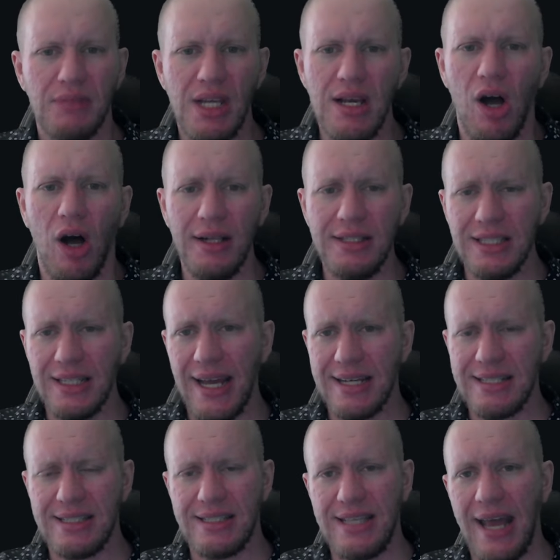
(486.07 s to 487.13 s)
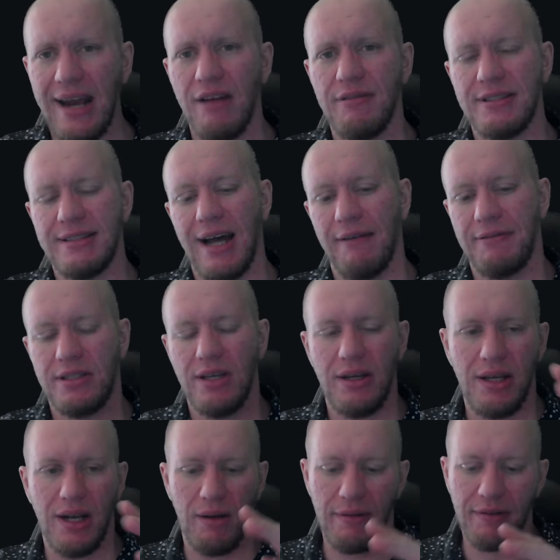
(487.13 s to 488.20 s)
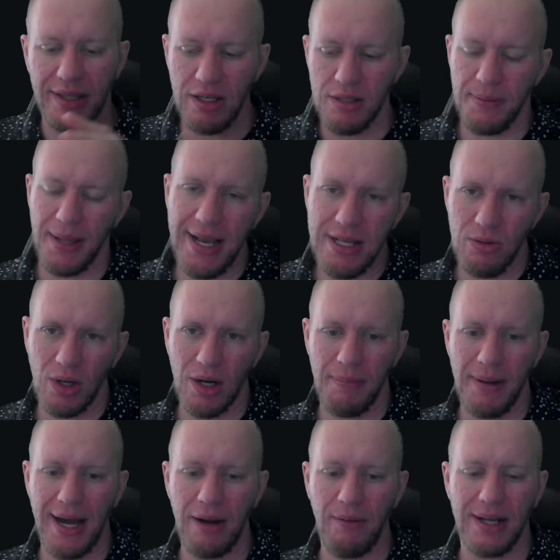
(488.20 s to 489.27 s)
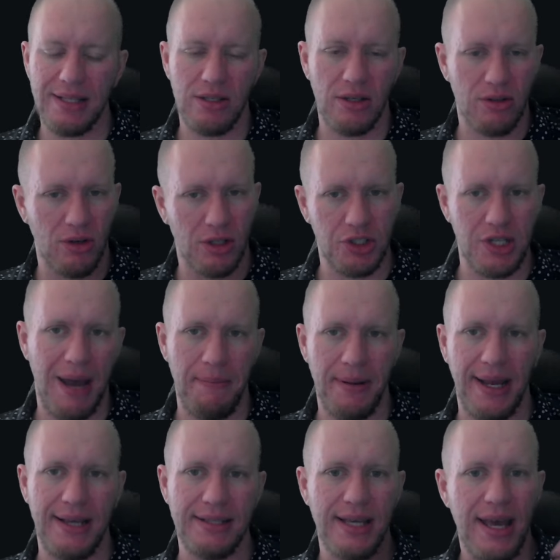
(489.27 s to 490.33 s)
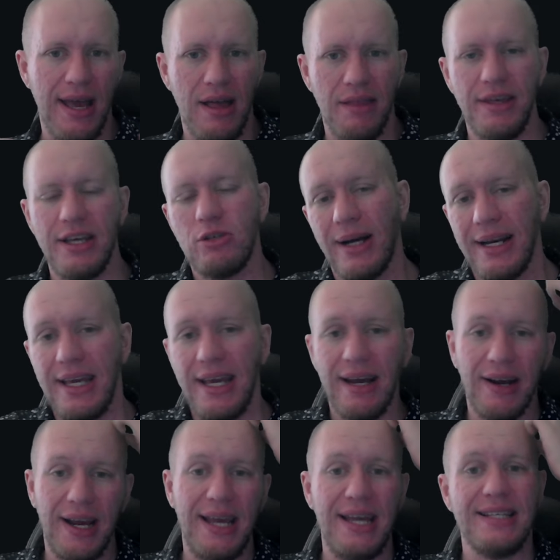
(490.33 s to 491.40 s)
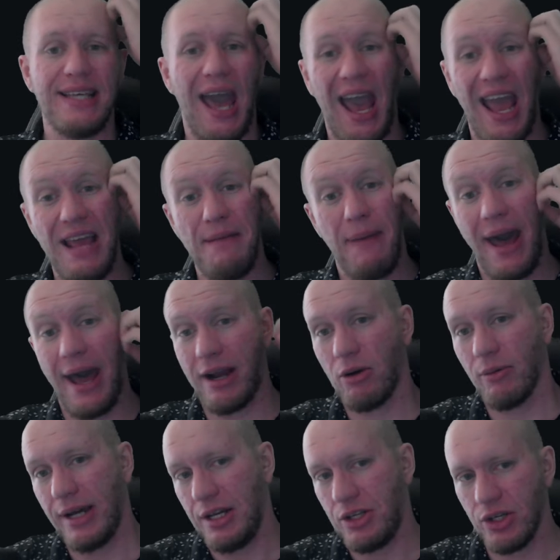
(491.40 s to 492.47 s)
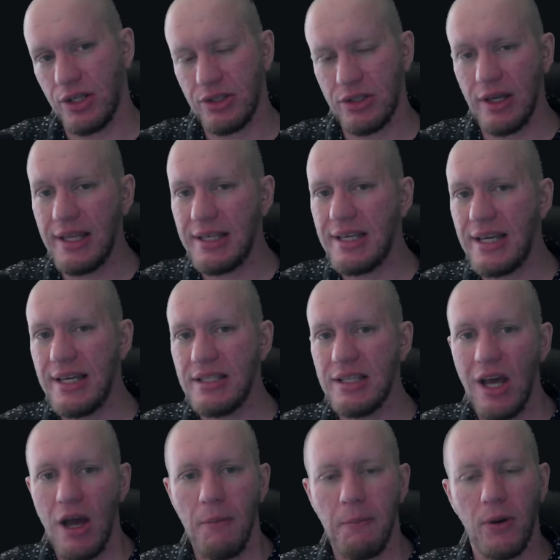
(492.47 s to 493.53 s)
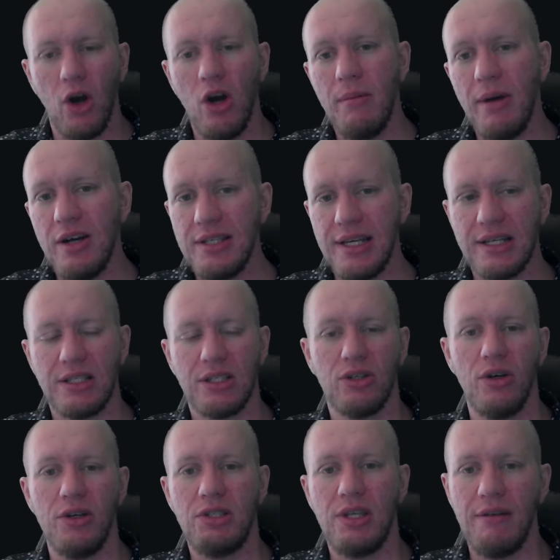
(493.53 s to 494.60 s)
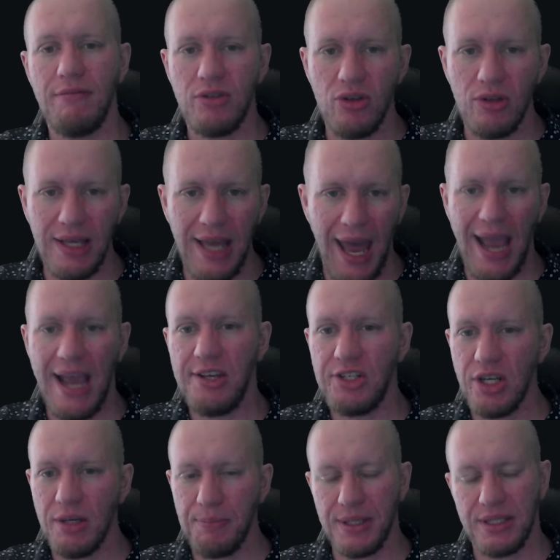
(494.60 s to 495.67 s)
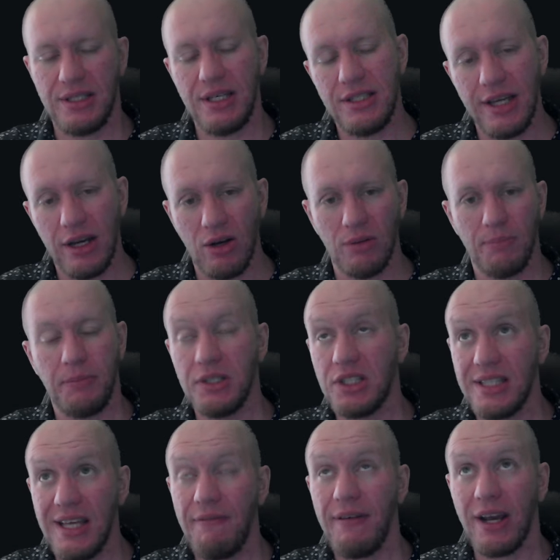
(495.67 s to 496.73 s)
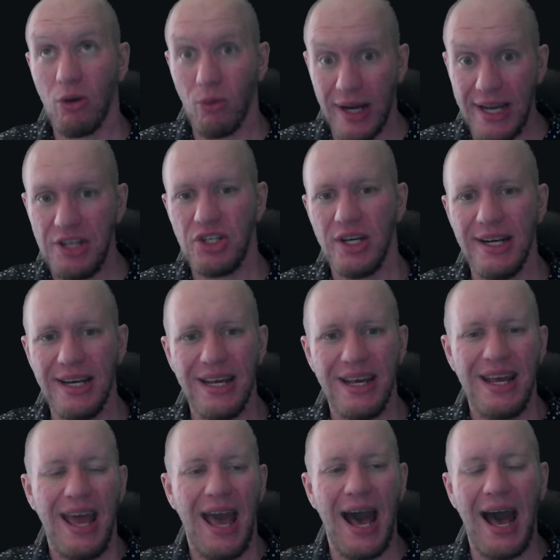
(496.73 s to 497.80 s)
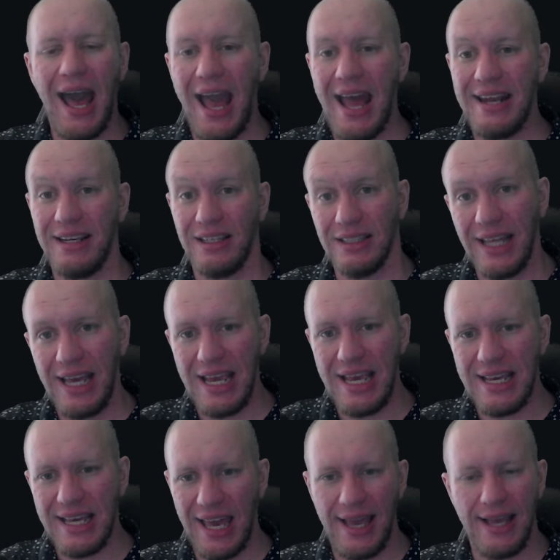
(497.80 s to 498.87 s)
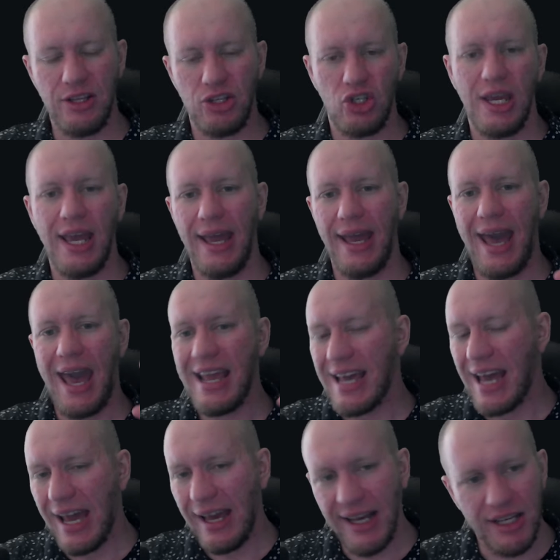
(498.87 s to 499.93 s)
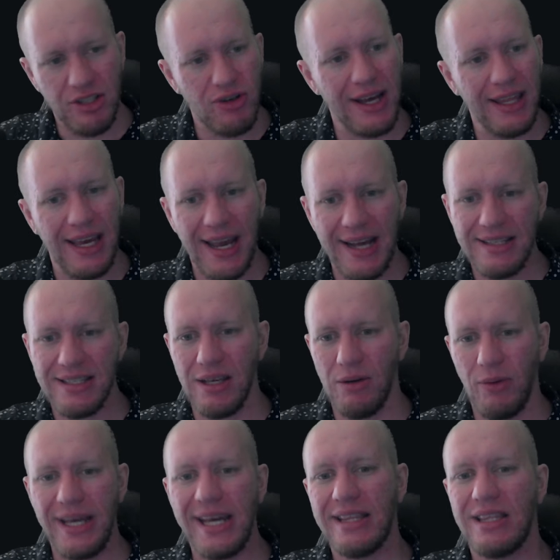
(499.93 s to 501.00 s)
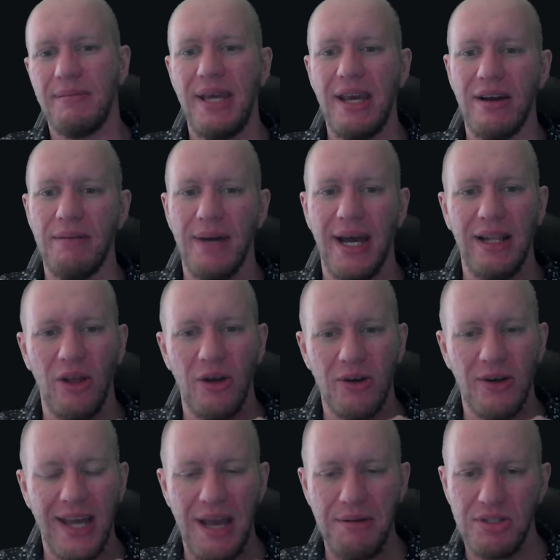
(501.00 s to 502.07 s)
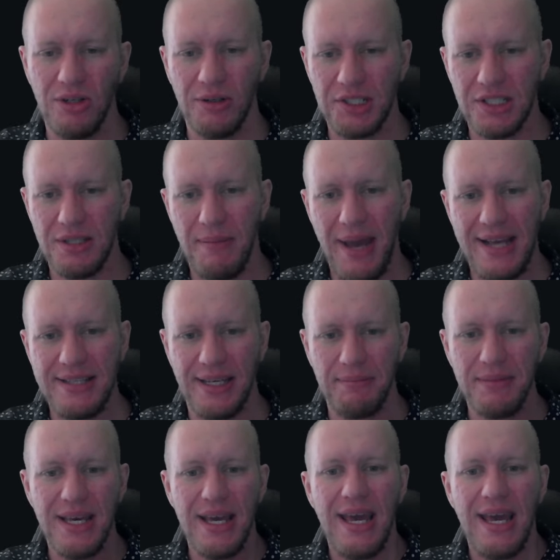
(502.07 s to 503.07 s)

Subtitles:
On to the next set of stuff. So, we've got those Planeswalker Party ones. Those are all Japanese. This one here is APAC region. So this is promos exclusive to the Asia Pacific region and league each year. AKA Australia gets them. We get them here at my local game store, which is amazing.